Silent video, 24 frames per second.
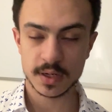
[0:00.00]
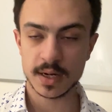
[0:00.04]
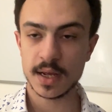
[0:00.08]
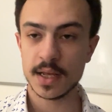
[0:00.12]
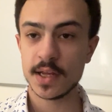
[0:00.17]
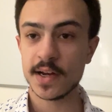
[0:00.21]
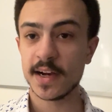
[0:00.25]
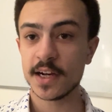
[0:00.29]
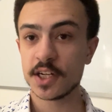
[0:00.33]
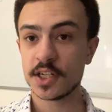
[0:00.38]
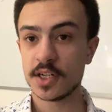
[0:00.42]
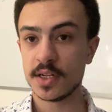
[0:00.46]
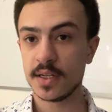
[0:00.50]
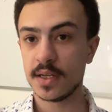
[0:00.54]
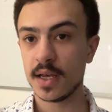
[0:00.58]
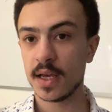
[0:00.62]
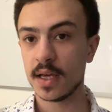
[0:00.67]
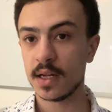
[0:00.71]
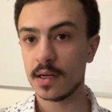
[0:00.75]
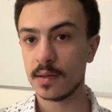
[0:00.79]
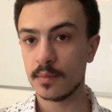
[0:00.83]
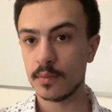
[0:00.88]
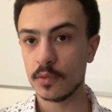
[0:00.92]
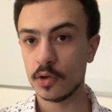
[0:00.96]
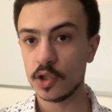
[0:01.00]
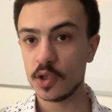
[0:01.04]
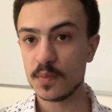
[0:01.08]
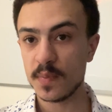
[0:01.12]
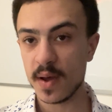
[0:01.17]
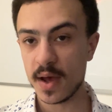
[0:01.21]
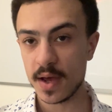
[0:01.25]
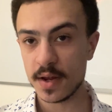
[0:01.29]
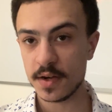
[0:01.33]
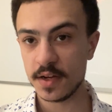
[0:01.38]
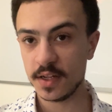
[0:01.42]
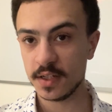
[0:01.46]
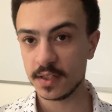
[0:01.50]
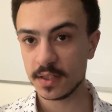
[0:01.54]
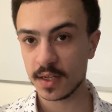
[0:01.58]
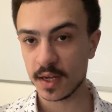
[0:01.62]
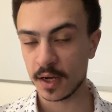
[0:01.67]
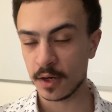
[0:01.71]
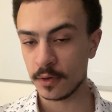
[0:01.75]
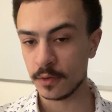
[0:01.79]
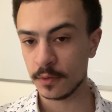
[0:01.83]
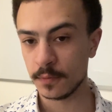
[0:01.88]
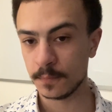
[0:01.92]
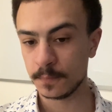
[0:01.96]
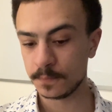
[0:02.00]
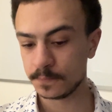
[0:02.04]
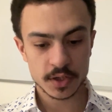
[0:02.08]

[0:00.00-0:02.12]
out you're actually getting a much better discount.